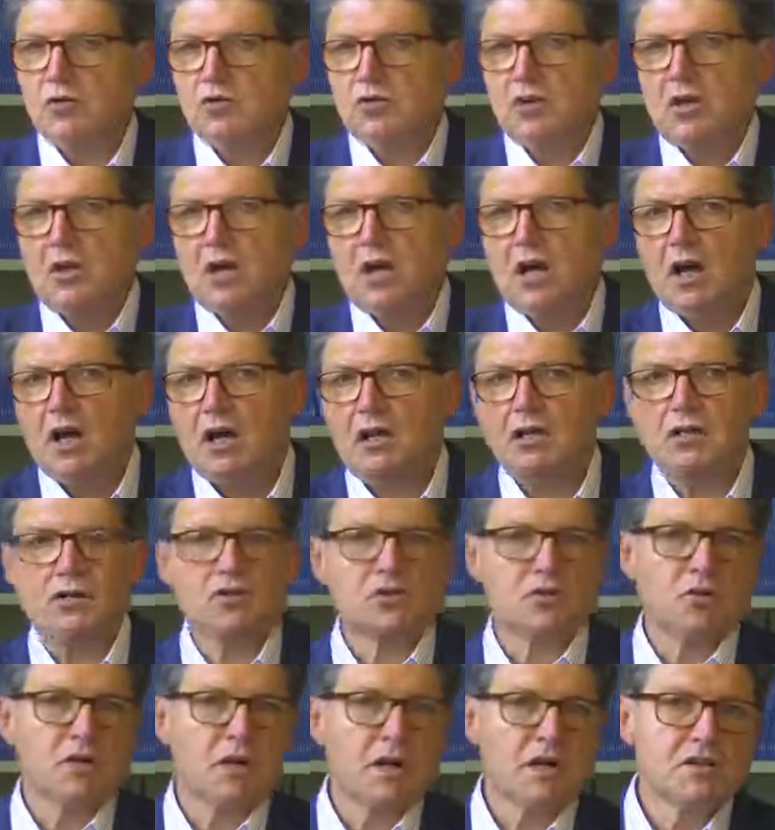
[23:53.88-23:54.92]
That's not the
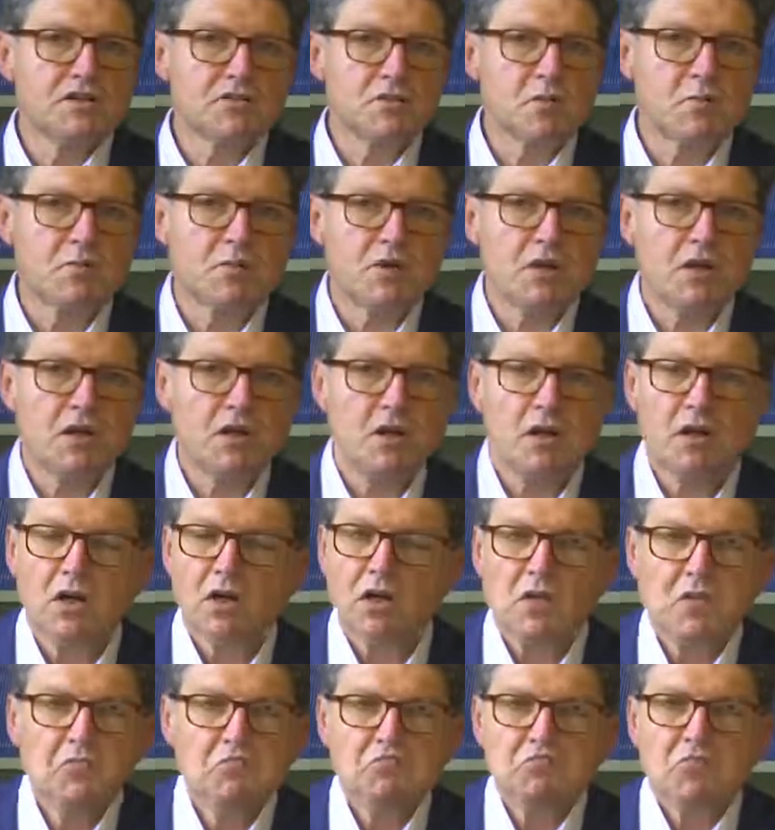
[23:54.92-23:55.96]
case, though. It's not. We
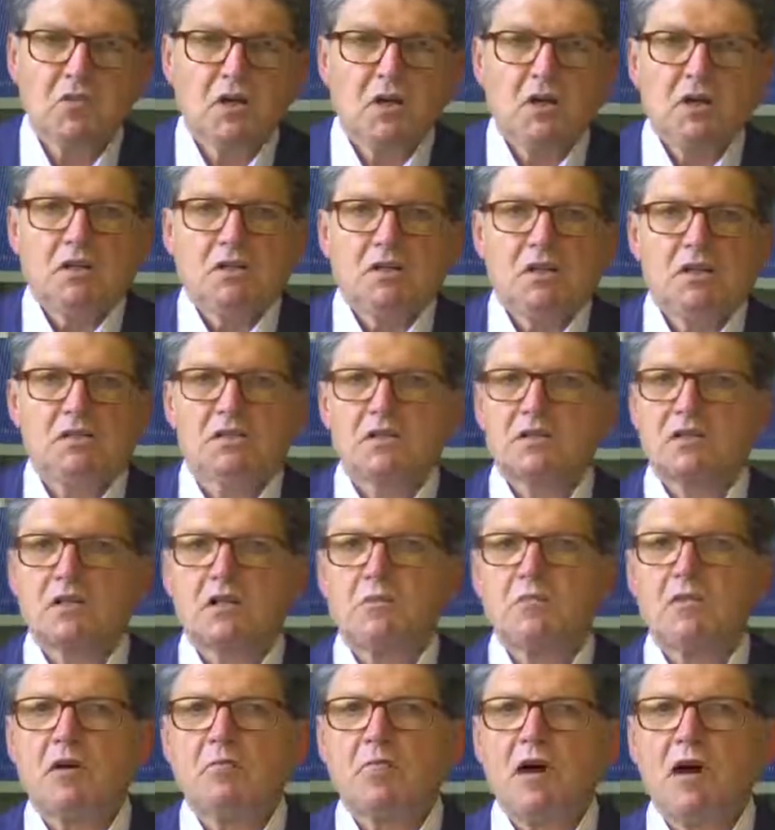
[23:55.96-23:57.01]
can't.
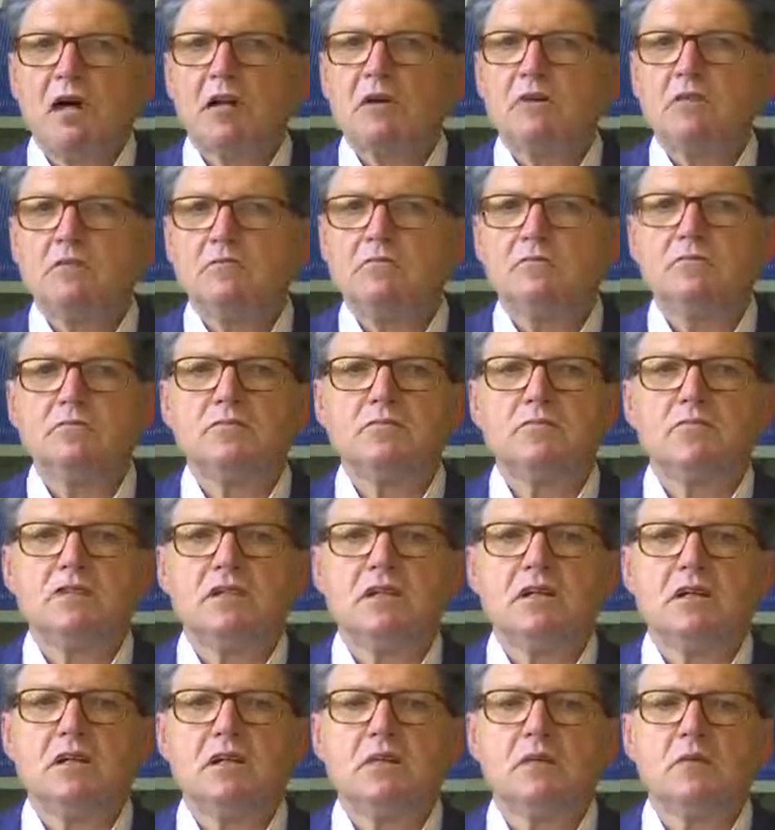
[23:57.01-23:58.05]
Of course,
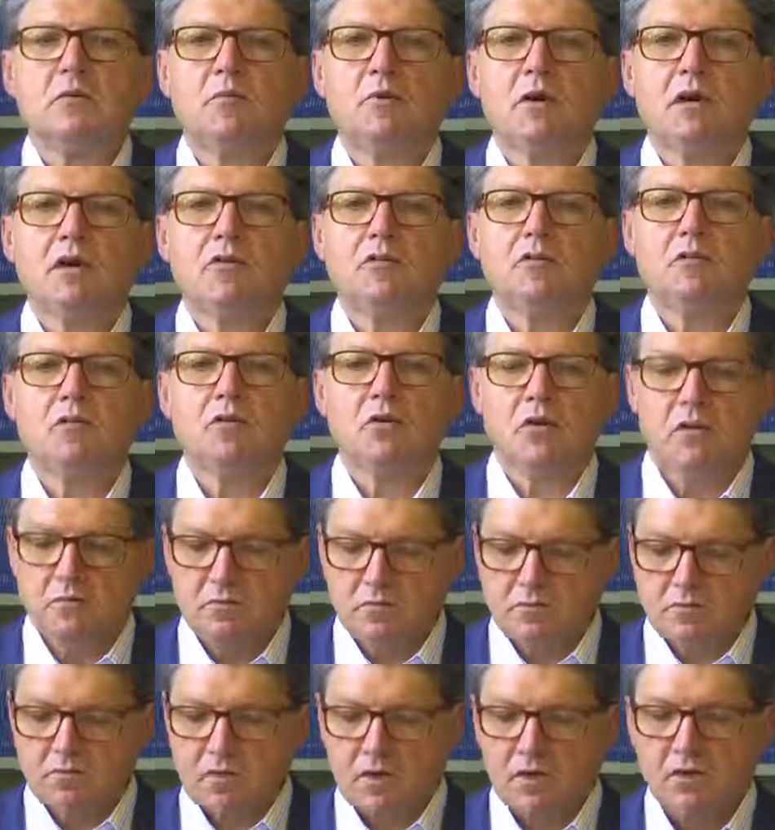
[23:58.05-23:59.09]
cosmetic surgery,
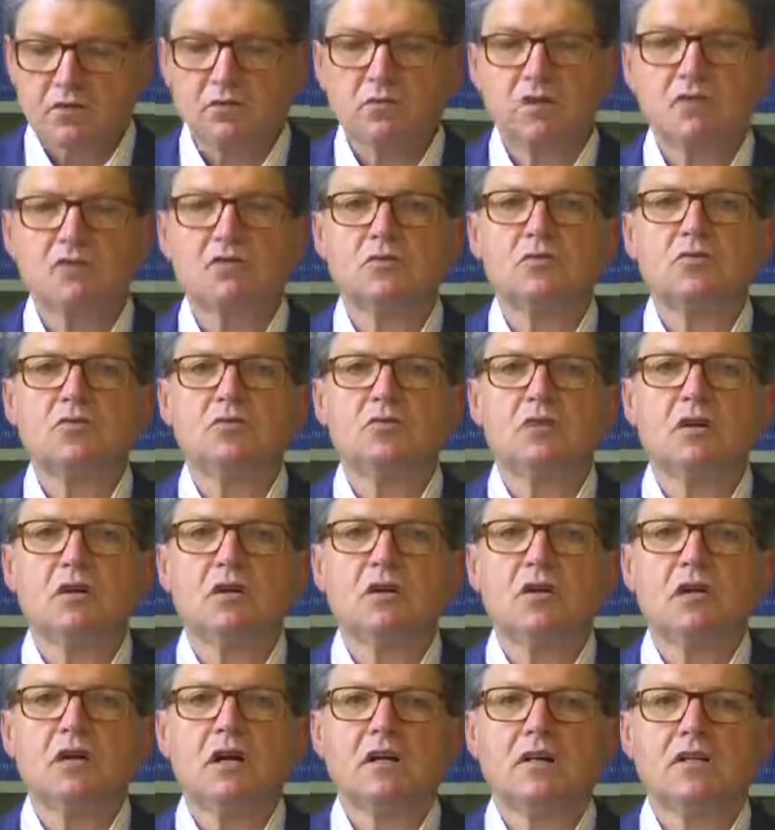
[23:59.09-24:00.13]
you can do that.
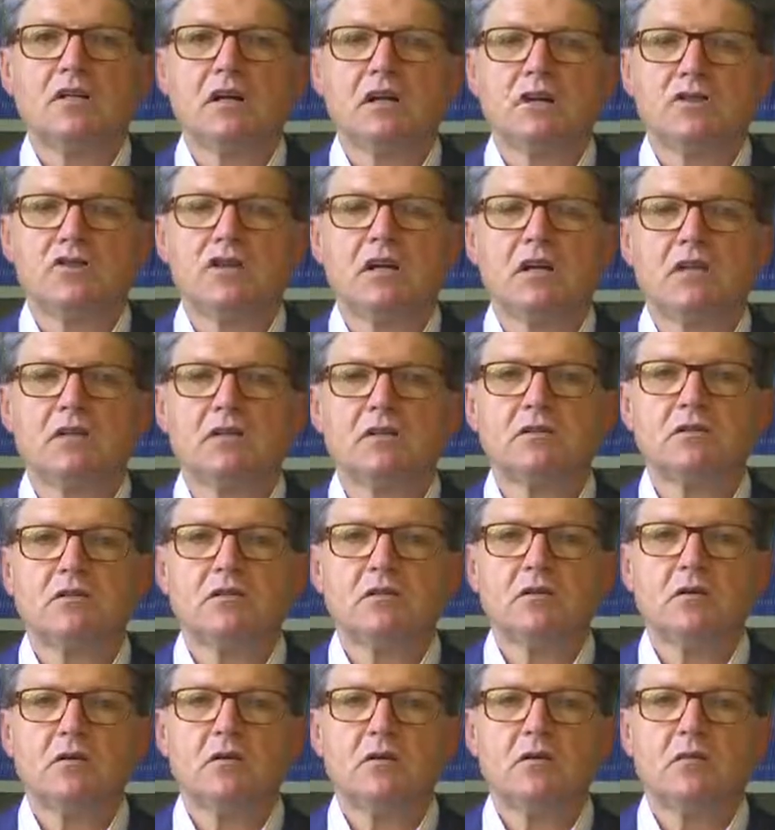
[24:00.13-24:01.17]

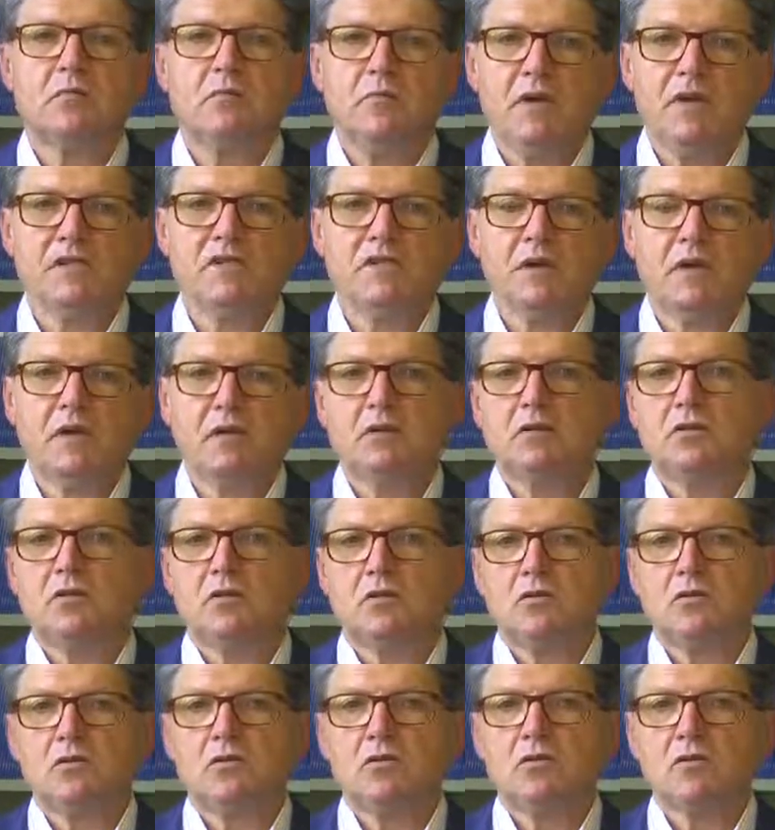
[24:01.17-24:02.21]
The
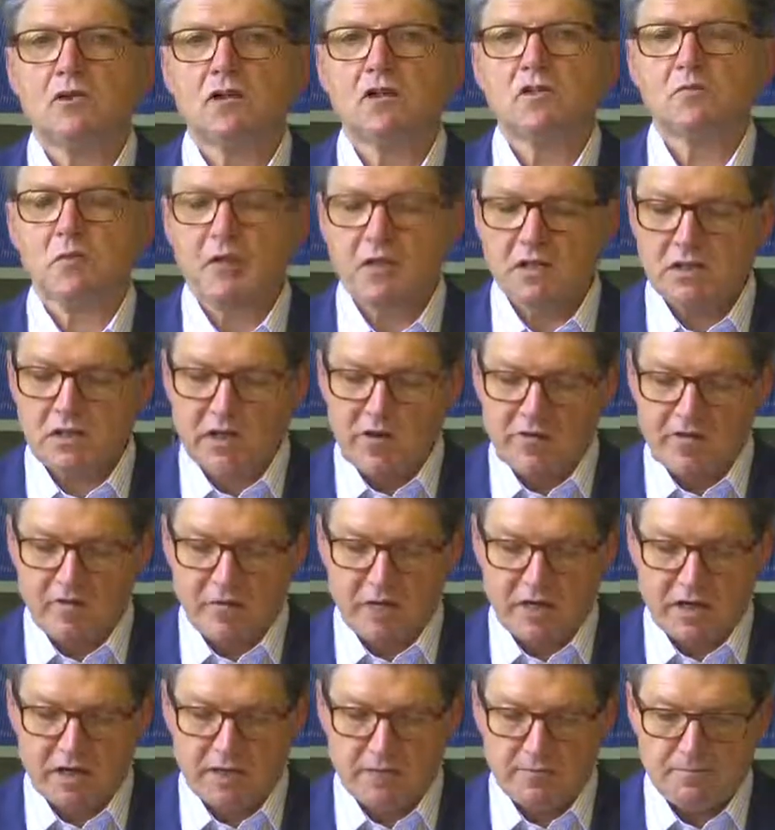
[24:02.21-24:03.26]
surgeon just
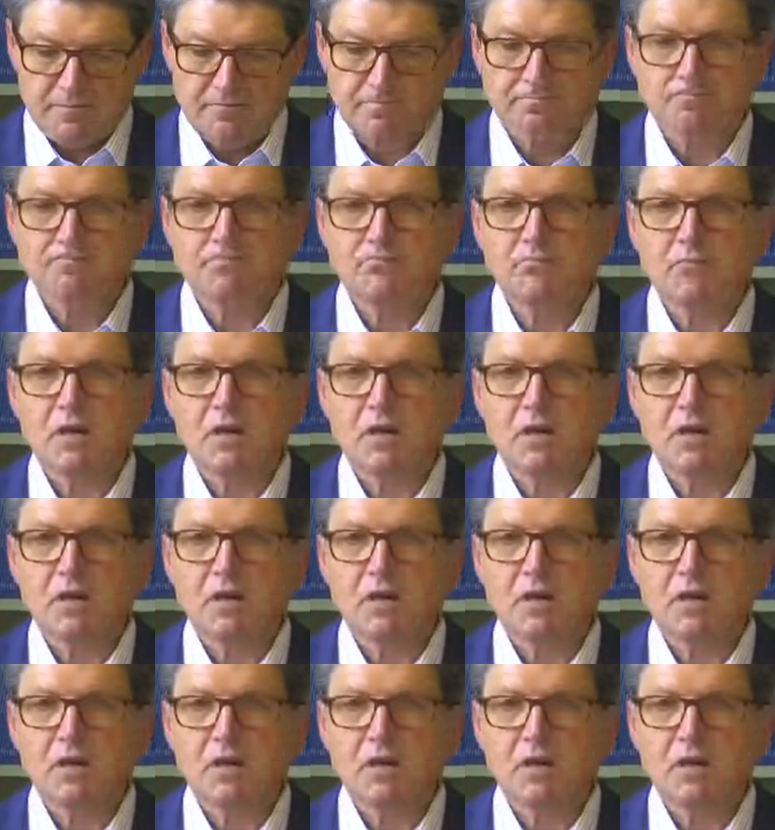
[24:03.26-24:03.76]
needs skill,